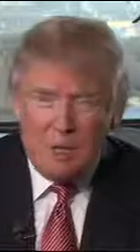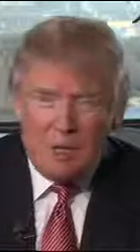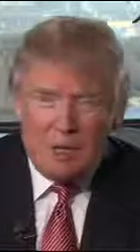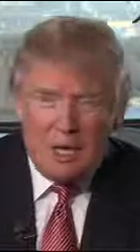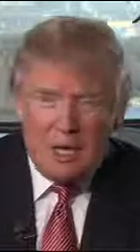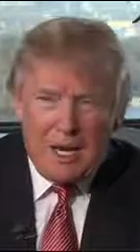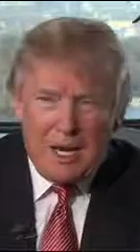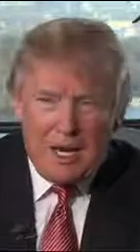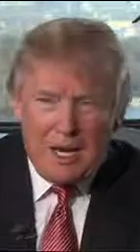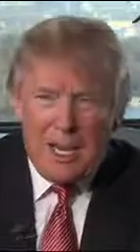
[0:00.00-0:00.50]

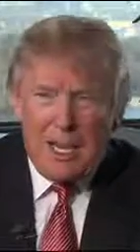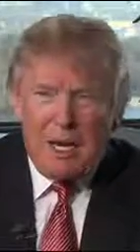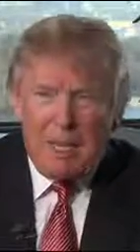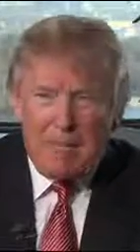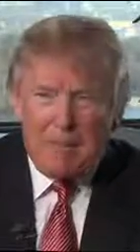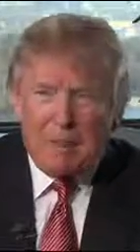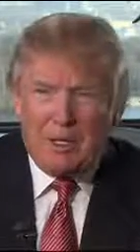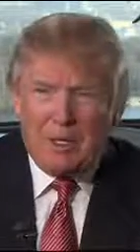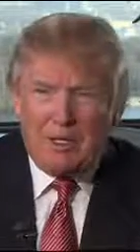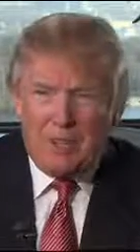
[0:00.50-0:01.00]
but I
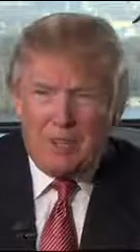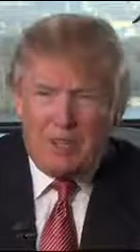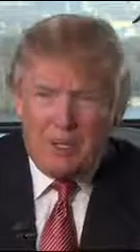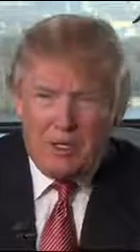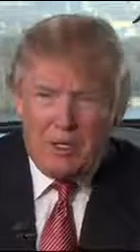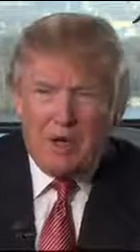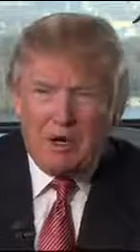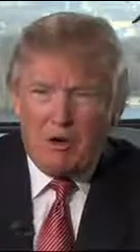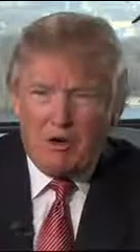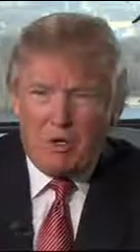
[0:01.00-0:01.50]
can't believe
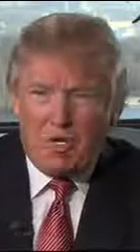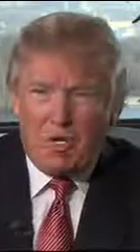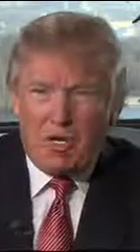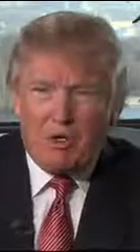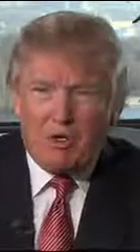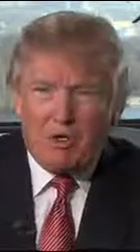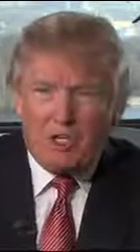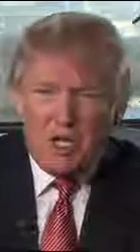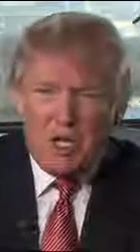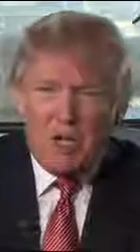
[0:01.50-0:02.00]
what their
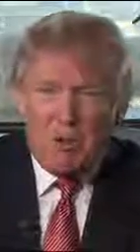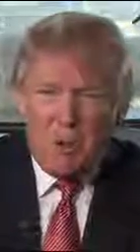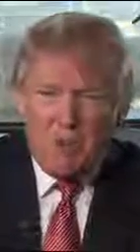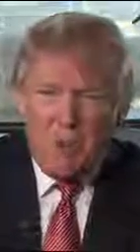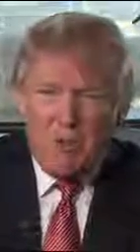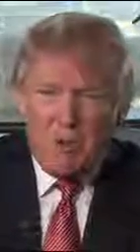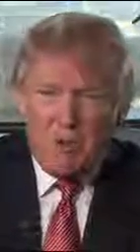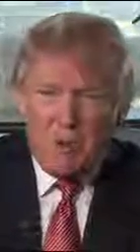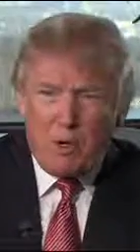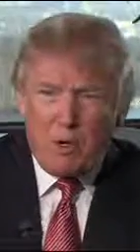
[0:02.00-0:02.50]
leaders get
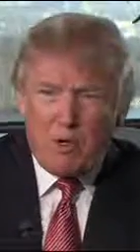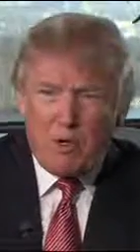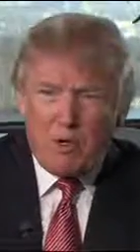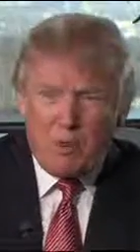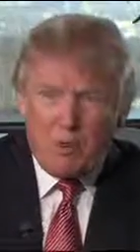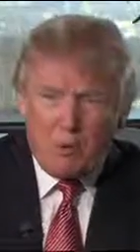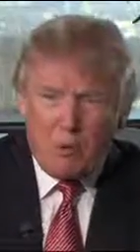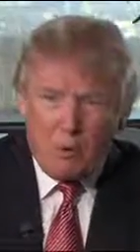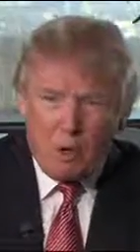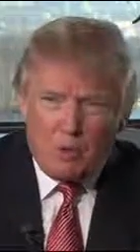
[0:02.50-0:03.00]
away
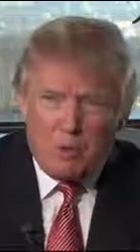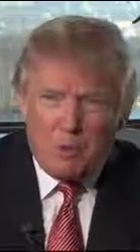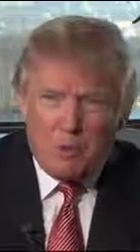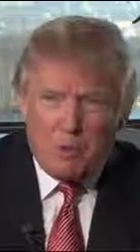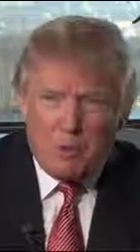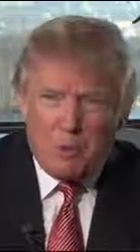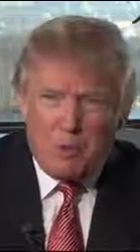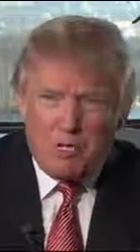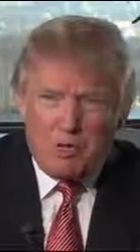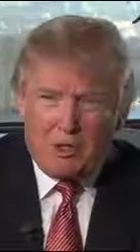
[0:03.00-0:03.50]
with with
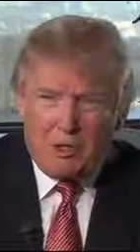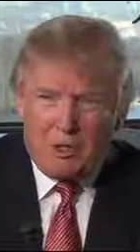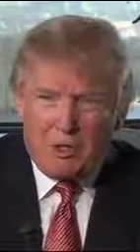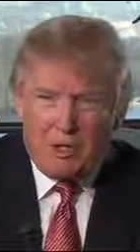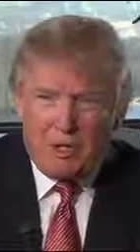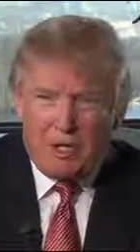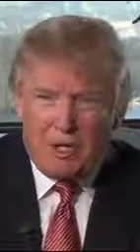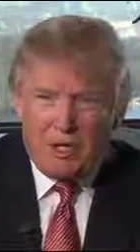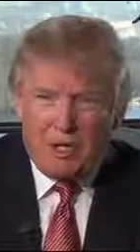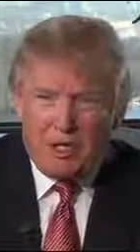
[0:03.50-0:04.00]
respect to the
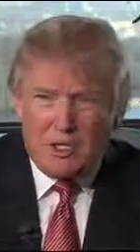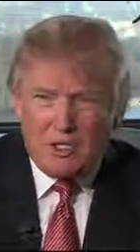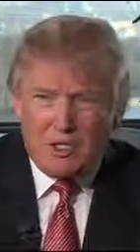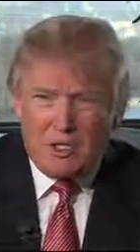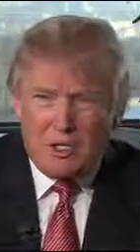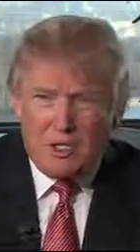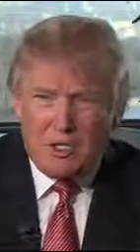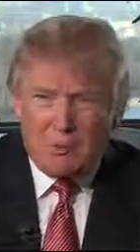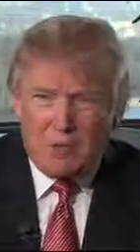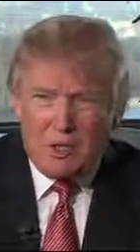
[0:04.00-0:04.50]
United
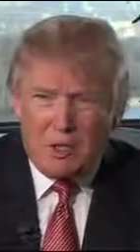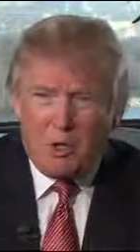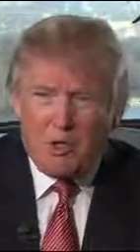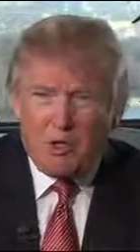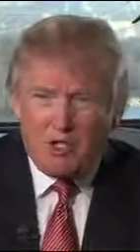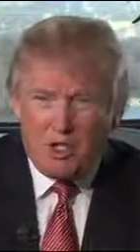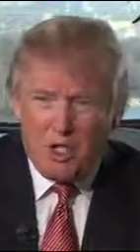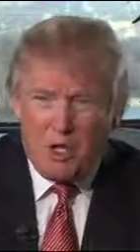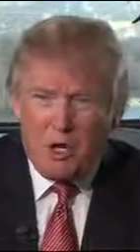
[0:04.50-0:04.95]
States because